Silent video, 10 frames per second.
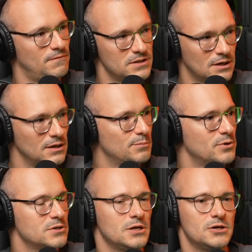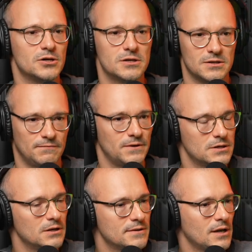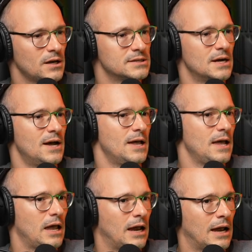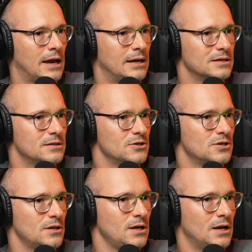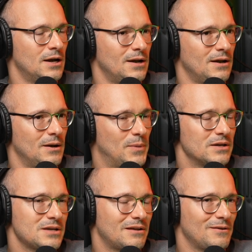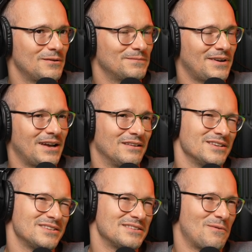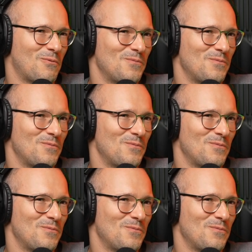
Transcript: physical procedures and physical things, and essentially because like again this is a